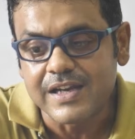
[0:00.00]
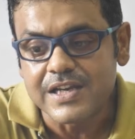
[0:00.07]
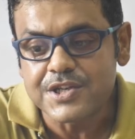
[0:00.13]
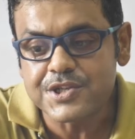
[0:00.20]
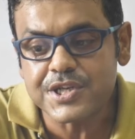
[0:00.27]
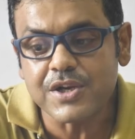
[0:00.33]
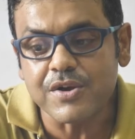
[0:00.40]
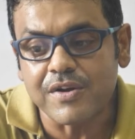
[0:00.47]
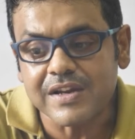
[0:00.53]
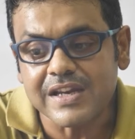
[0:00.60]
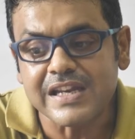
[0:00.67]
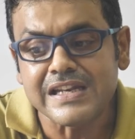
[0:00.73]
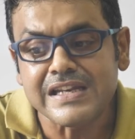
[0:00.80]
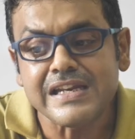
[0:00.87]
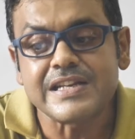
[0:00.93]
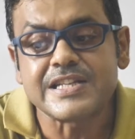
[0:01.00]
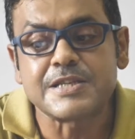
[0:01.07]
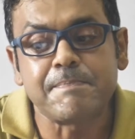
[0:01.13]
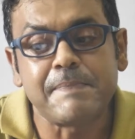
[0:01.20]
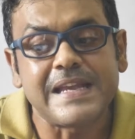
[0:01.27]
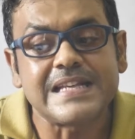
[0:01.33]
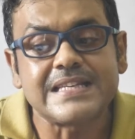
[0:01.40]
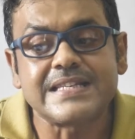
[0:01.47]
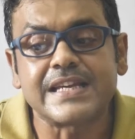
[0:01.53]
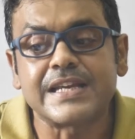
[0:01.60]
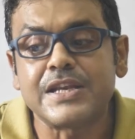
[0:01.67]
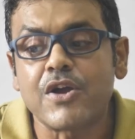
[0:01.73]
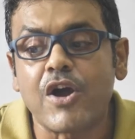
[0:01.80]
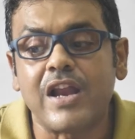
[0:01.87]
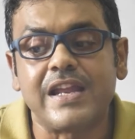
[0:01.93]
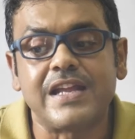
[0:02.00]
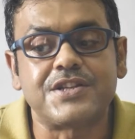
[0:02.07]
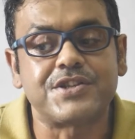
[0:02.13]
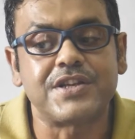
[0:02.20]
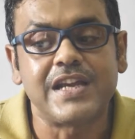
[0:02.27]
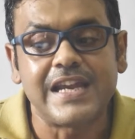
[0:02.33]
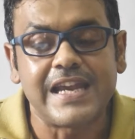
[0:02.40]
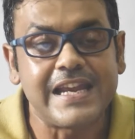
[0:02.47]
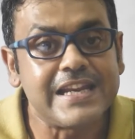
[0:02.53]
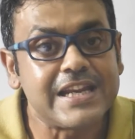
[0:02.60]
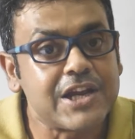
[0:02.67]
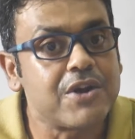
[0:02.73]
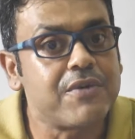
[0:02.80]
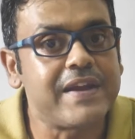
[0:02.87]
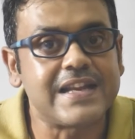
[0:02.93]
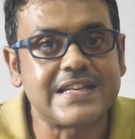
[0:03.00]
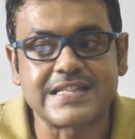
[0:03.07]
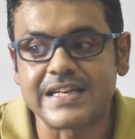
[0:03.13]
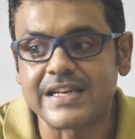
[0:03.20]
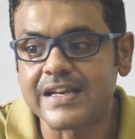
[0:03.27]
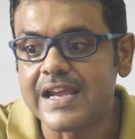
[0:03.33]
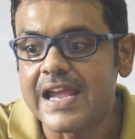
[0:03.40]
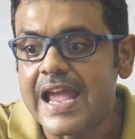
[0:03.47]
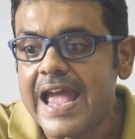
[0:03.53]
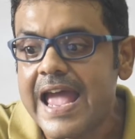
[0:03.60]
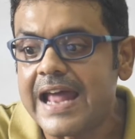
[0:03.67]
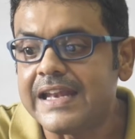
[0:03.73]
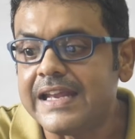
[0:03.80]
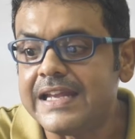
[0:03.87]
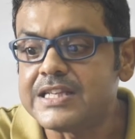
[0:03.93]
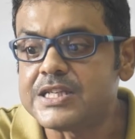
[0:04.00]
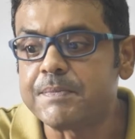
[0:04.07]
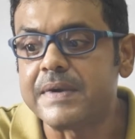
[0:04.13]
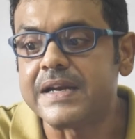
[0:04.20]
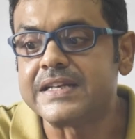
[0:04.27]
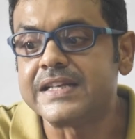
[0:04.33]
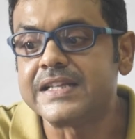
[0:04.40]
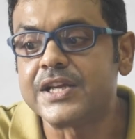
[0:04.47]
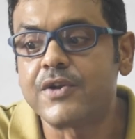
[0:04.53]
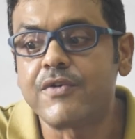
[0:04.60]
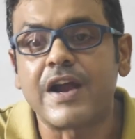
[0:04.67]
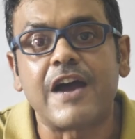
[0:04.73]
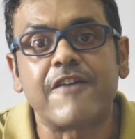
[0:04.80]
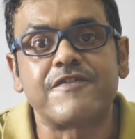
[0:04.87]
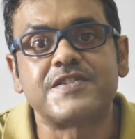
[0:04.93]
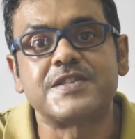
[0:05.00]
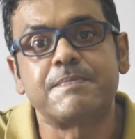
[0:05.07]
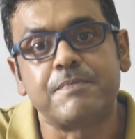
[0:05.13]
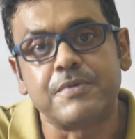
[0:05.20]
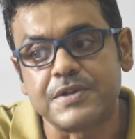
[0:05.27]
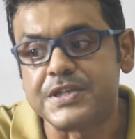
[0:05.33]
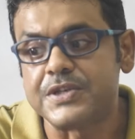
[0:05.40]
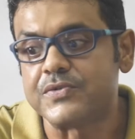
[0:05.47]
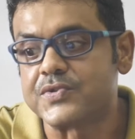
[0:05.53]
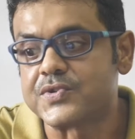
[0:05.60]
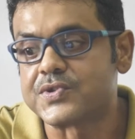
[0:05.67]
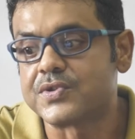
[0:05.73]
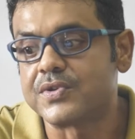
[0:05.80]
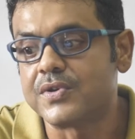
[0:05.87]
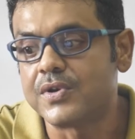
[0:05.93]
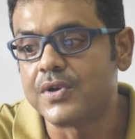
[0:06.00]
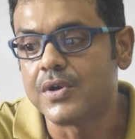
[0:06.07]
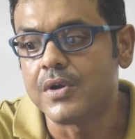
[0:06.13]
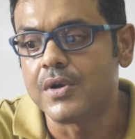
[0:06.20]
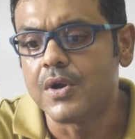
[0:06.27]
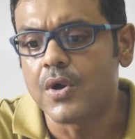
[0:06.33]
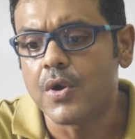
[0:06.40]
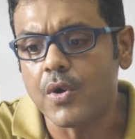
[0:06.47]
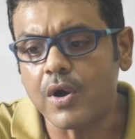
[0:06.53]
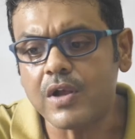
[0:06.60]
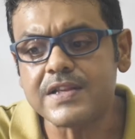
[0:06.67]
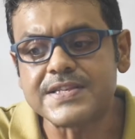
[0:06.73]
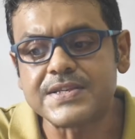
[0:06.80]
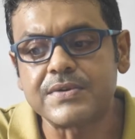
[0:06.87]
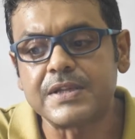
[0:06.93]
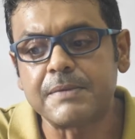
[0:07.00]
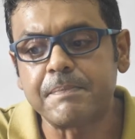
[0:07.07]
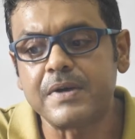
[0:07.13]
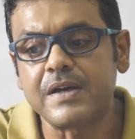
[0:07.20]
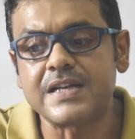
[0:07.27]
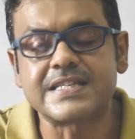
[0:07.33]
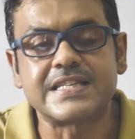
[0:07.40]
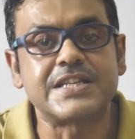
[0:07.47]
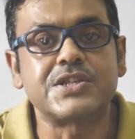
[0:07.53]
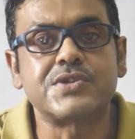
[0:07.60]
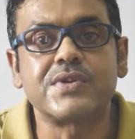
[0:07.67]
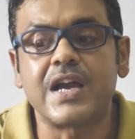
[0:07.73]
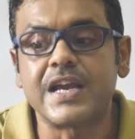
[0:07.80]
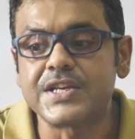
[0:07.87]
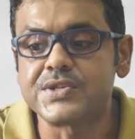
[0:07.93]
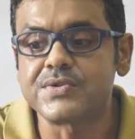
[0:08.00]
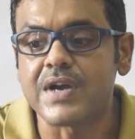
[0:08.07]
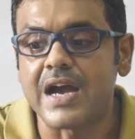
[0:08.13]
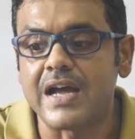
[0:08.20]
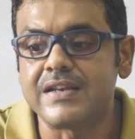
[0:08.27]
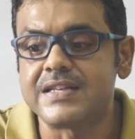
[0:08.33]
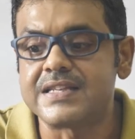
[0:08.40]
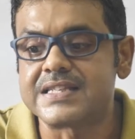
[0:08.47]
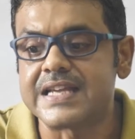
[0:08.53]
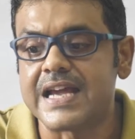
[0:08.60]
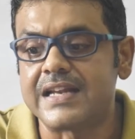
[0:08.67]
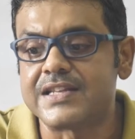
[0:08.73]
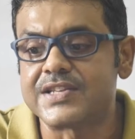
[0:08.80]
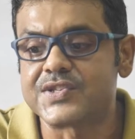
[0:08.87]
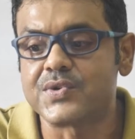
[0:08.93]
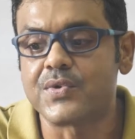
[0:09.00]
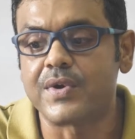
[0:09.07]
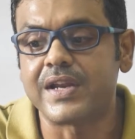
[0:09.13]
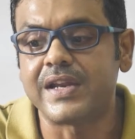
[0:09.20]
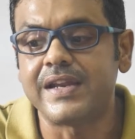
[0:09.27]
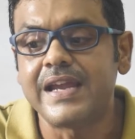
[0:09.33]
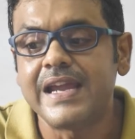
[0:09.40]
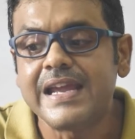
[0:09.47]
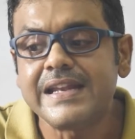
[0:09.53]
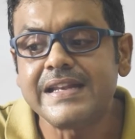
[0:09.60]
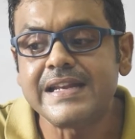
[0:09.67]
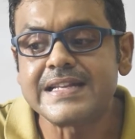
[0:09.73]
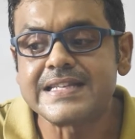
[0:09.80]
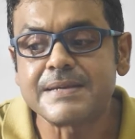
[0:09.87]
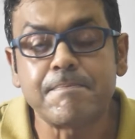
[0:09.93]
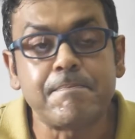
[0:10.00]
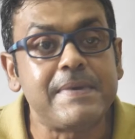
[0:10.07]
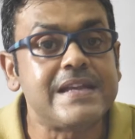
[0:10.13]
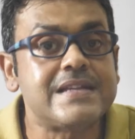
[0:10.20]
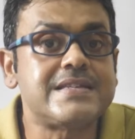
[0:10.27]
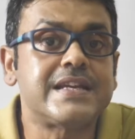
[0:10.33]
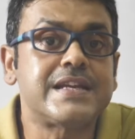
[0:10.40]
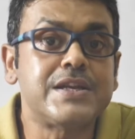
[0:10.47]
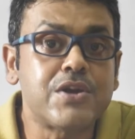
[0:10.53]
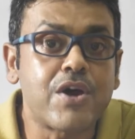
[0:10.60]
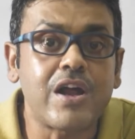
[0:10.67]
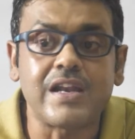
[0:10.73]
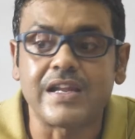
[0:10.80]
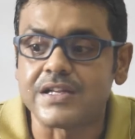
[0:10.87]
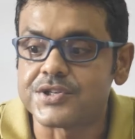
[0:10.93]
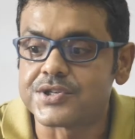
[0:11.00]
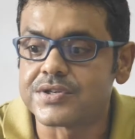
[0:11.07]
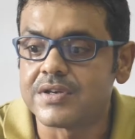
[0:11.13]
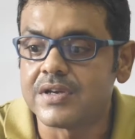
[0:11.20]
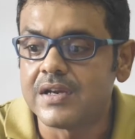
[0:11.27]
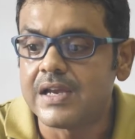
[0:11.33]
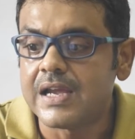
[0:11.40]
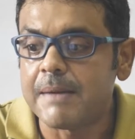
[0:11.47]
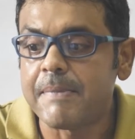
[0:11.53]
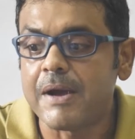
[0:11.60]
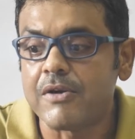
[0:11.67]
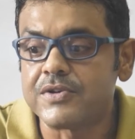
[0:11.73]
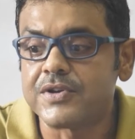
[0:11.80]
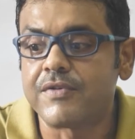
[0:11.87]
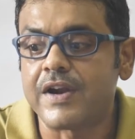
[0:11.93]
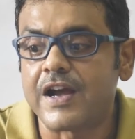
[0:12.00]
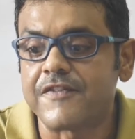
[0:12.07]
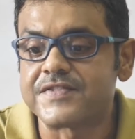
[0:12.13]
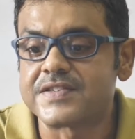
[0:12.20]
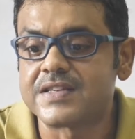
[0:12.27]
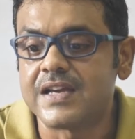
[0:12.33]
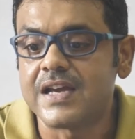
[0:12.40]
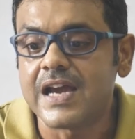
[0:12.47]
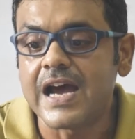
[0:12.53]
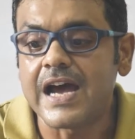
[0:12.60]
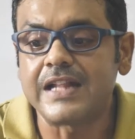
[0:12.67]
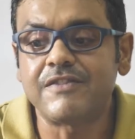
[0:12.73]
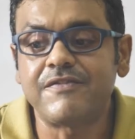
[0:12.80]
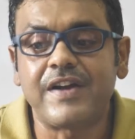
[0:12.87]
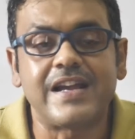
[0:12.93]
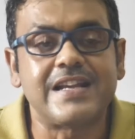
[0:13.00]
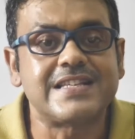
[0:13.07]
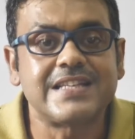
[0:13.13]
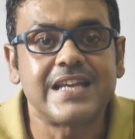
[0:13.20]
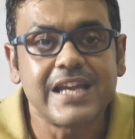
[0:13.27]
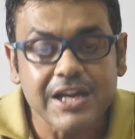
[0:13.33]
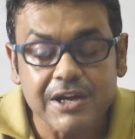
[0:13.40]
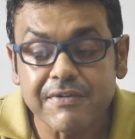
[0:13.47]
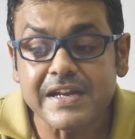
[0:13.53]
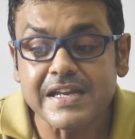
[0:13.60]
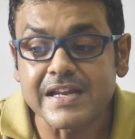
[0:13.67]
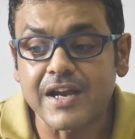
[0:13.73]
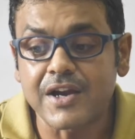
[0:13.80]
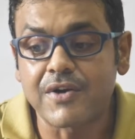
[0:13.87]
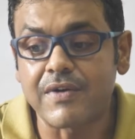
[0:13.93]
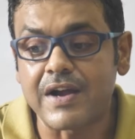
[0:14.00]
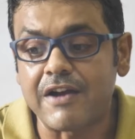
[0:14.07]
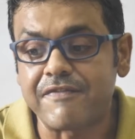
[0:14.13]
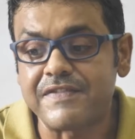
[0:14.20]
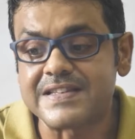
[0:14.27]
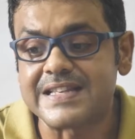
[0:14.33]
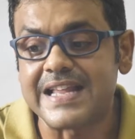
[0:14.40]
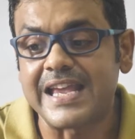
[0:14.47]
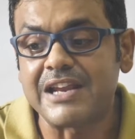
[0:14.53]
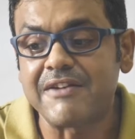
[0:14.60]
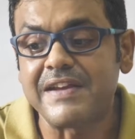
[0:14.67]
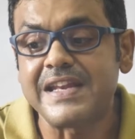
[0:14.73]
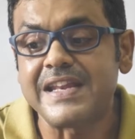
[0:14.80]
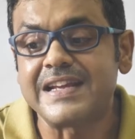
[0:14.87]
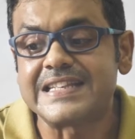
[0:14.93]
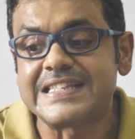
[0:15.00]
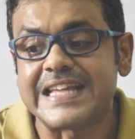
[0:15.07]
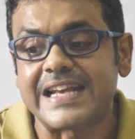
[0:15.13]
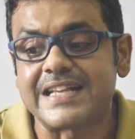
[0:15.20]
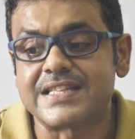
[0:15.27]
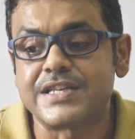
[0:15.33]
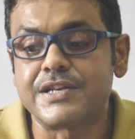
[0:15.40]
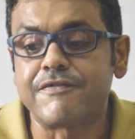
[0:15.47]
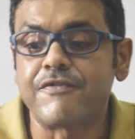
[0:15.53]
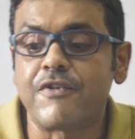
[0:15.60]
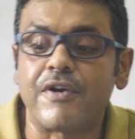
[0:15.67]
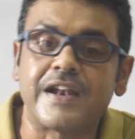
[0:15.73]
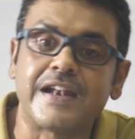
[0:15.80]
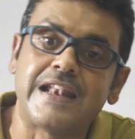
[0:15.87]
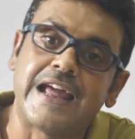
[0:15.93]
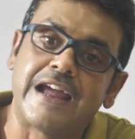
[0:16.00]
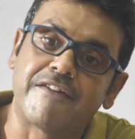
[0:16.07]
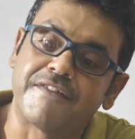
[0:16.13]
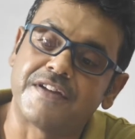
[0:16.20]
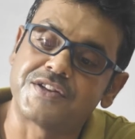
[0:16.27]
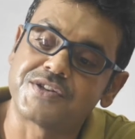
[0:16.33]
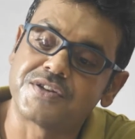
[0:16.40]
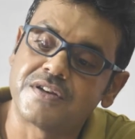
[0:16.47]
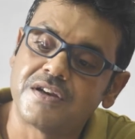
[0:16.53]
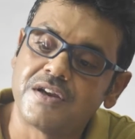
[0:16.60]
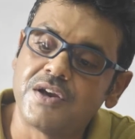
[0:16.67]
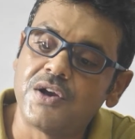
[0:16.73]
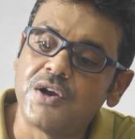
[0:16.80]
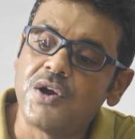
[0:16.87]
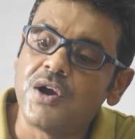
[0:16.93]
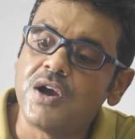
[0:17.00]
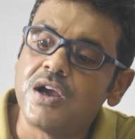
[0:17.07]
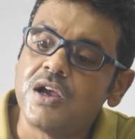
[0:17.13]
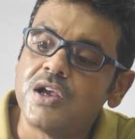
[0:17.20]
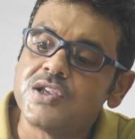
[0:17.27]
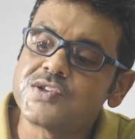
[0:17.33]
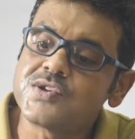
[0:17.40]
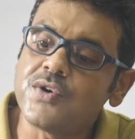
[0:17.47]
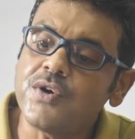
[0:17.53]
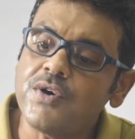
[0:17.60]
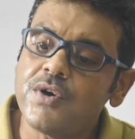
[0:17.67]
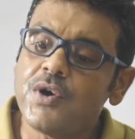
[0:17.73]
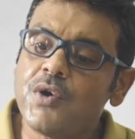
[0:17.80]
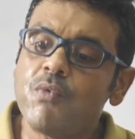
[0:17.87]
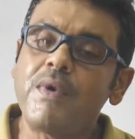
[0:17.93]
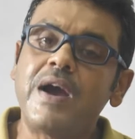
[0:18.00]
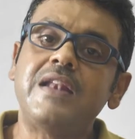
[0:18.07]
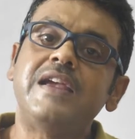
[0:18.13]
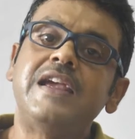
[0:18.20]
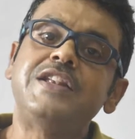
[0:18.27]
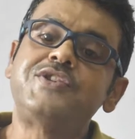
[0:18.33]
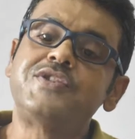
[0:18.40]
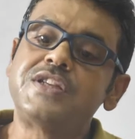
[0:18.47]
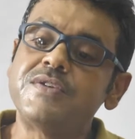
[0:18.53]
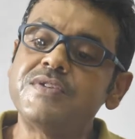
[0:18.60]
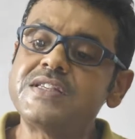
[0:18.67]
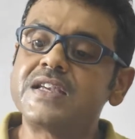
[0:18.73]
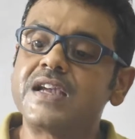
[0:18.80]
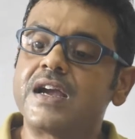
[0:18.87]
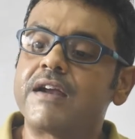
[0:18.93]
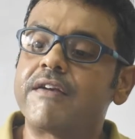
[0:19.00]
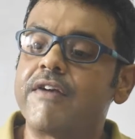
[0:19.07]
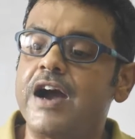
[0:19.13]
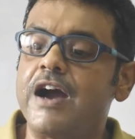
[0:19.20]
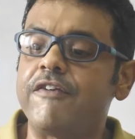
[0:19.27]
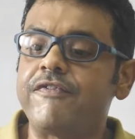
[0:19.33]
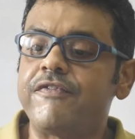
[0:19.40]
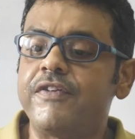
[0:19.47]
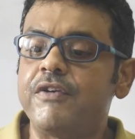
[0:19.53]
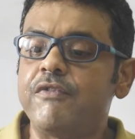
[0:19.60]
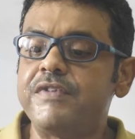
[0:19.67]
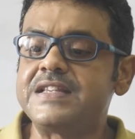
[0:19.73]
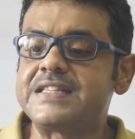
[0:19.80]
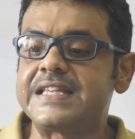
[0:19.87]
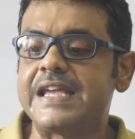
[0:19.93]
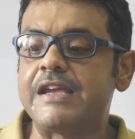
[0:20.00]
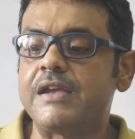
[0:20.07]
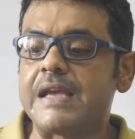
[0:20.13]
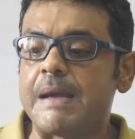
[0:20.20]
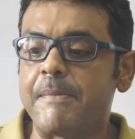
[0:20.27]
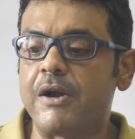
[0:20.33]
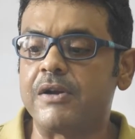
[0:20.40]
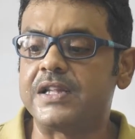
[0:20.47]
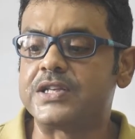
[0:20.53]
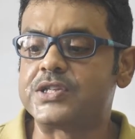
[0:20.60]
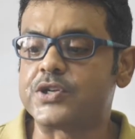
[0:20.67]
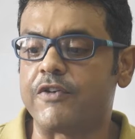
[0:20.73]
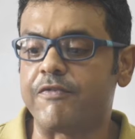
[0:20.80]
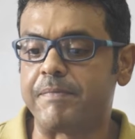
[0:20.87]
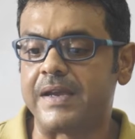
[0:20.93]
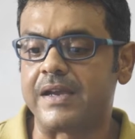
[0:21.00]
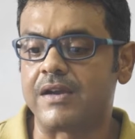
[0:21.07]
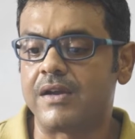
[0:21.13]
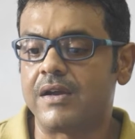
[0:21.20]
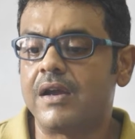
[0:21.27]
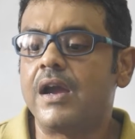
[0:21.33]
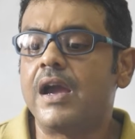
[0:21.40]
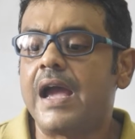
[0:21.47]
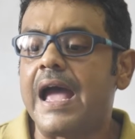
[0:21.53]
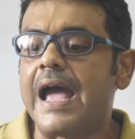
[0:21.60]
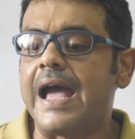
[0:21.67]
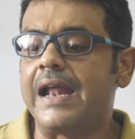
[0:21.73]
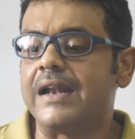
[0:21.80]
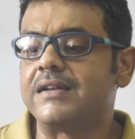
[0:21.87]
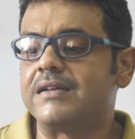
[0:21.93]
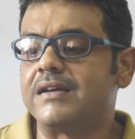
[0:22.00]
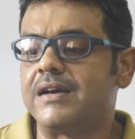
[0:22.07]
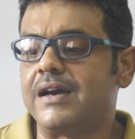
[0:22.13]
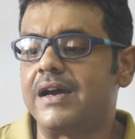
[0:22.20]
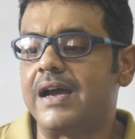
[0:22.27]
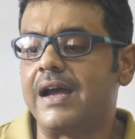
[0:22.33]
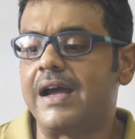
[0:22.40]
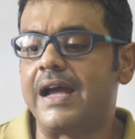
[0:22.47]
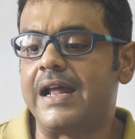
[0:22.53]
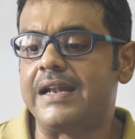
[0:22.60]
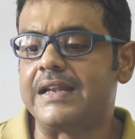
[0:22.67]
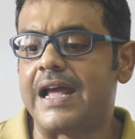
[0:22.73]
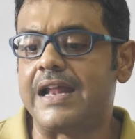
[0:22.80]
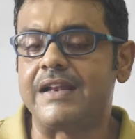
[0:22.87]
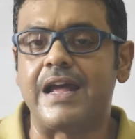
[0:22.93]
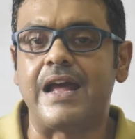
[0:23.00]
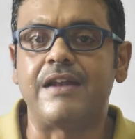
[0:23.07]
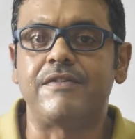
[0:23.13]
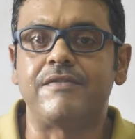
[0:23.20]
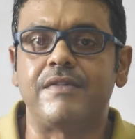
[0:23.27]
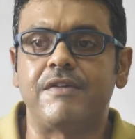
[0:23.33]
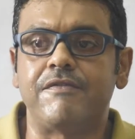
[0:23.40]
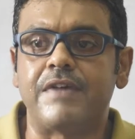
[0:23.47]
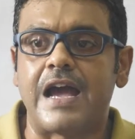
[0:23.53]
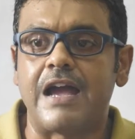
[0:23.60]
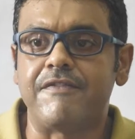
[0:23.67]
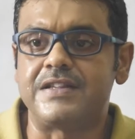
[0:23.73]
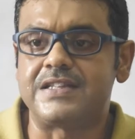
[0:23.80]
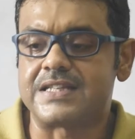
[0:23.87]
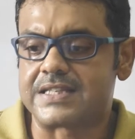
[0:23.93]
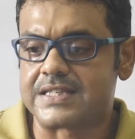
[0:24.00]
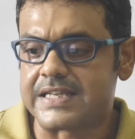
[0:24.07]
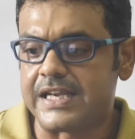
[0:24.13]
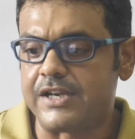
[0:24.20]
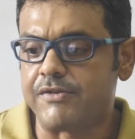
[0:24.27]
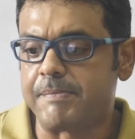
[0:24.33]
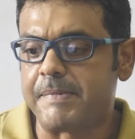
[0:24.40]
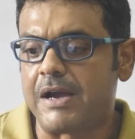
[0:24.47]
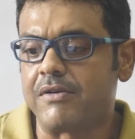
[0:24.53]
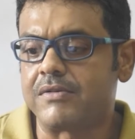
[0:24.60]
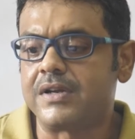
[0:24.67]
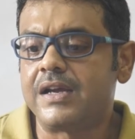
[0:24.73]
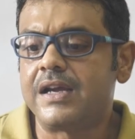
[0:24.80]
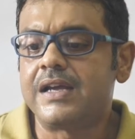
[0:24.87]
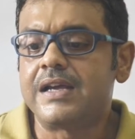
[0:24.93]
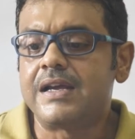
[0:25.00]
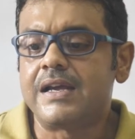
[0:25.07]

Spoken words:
She or he needs basic knowledge in creating and interpreting the graphs produced. Also, the person trying to understand the story needs some basic knowledge about graphs. Otherwise, reading a graph is like reading a text in a foreign language. So, while introducing a graph, we say about the topic and I will just tell you about